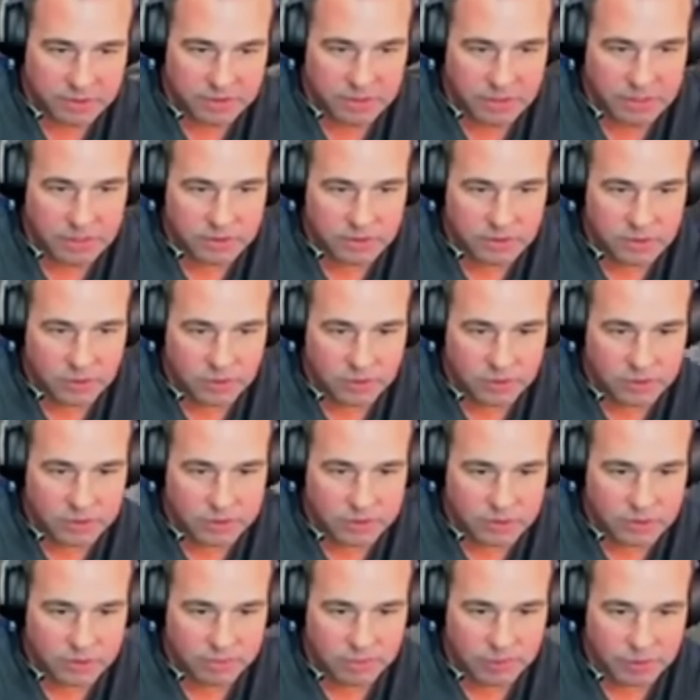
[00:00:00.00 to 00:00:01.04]
He's always
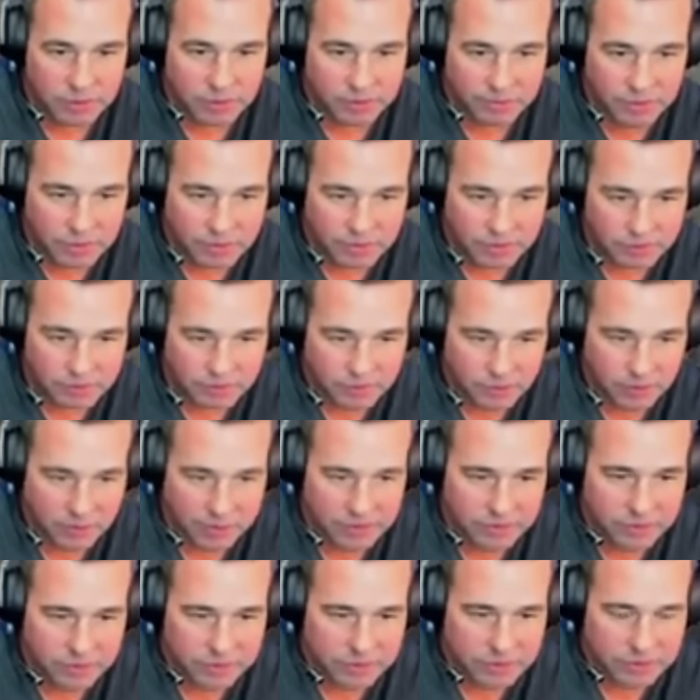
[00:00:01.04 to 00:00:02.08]
part of the Bunker
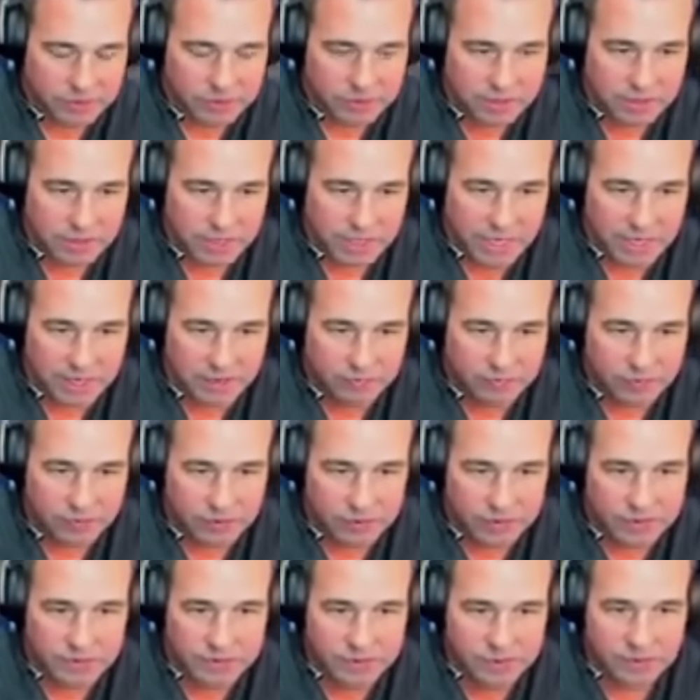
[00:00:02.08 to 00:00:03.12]
Squadron, does a lot for
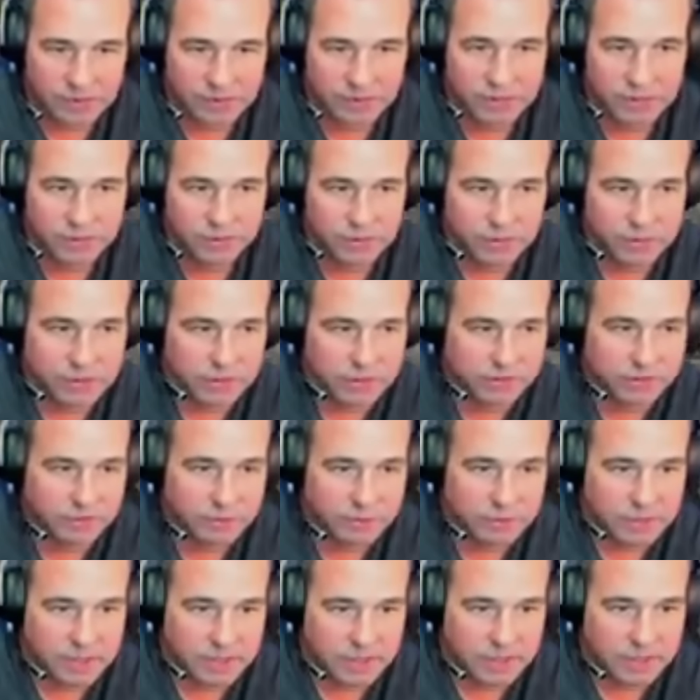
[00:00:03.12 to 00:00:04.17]
us, so I just want to give him a
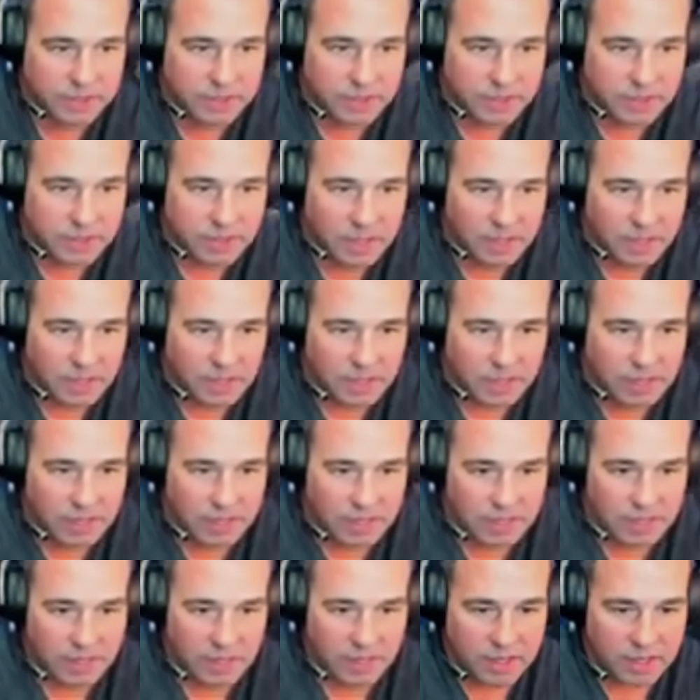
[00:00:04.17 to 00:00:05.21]
shout out.
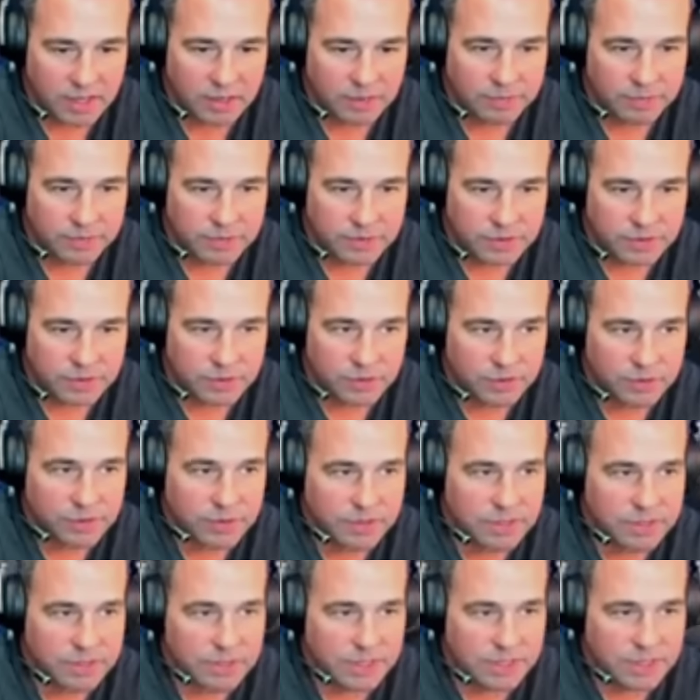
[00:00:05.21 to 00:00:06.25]
So
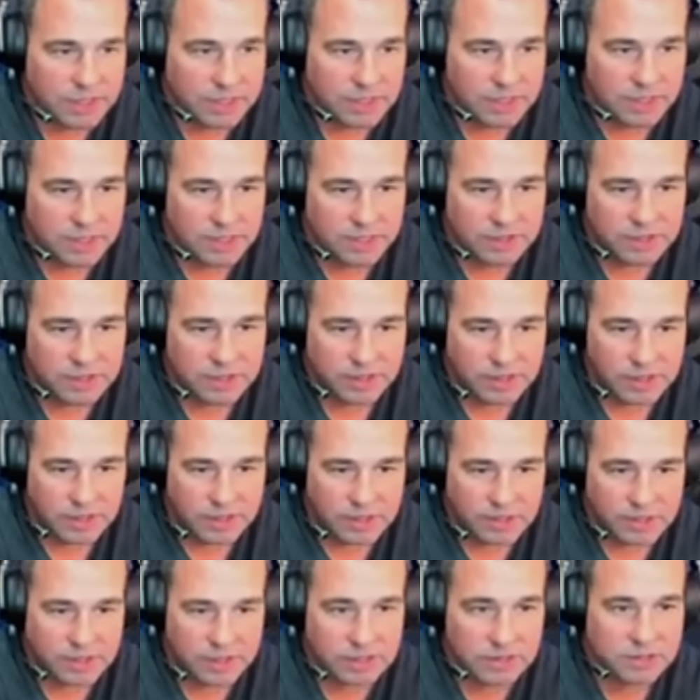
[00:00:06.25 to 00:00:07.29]
today, let's go ahead and
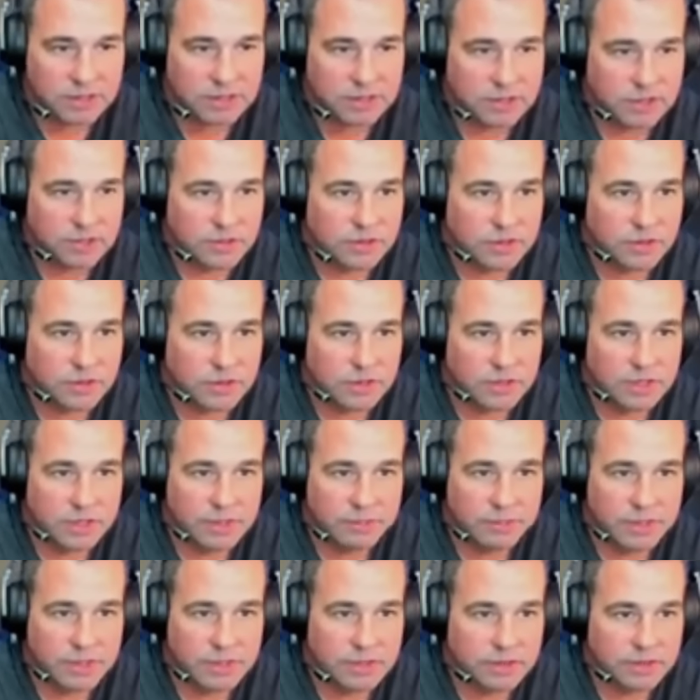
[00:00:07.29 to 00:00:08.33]
get this thing started up,
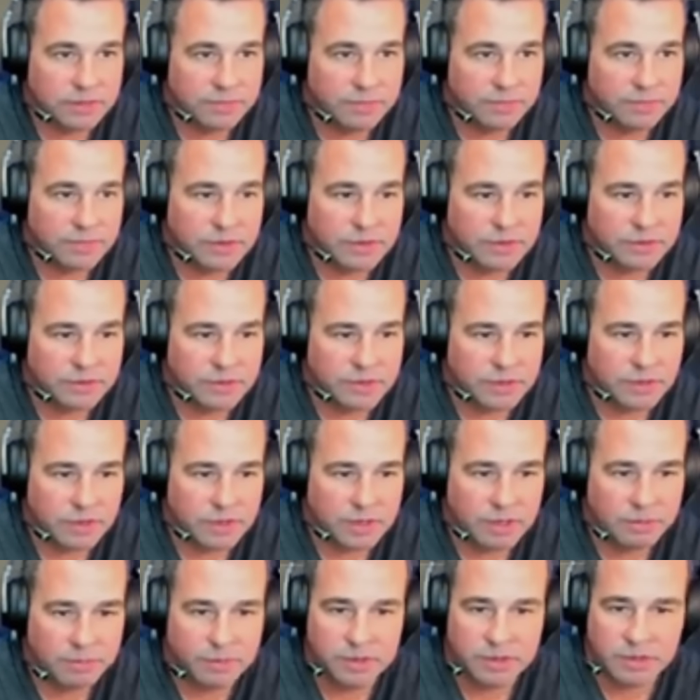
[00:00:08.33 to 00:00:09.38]
man. Sorry,
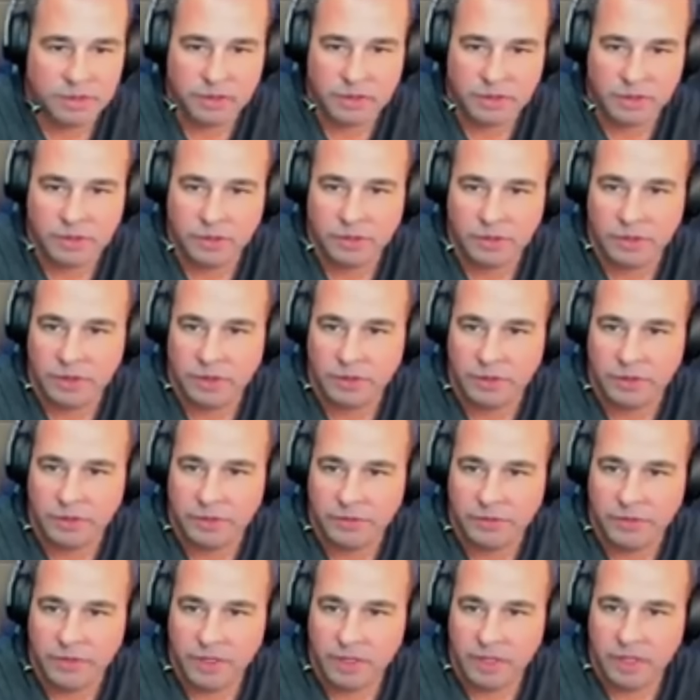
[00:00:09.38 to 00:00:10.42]
I've been talking your ear off.
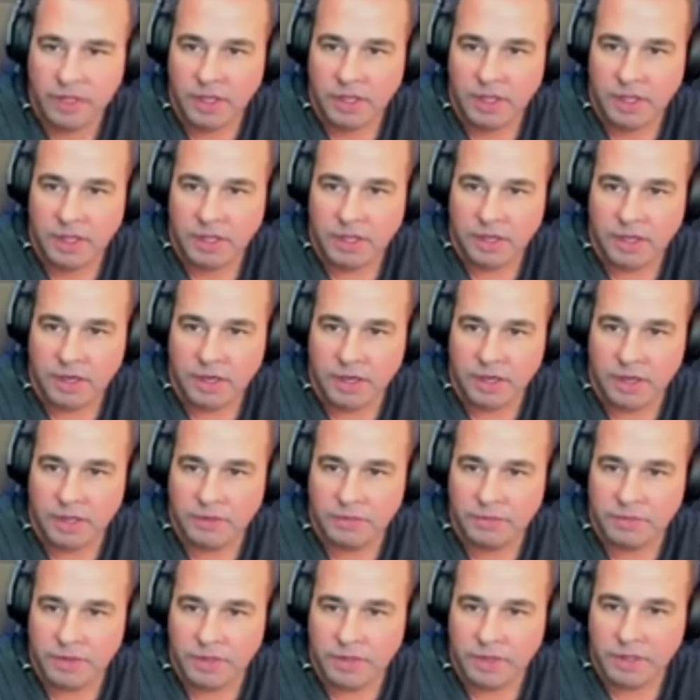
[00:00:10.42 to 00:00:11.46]
Alright,
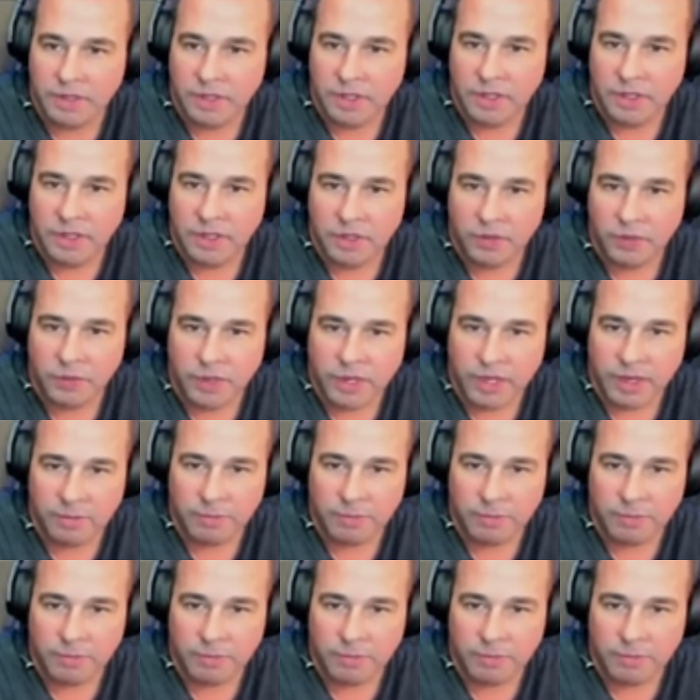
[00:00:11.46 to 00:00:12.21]
we got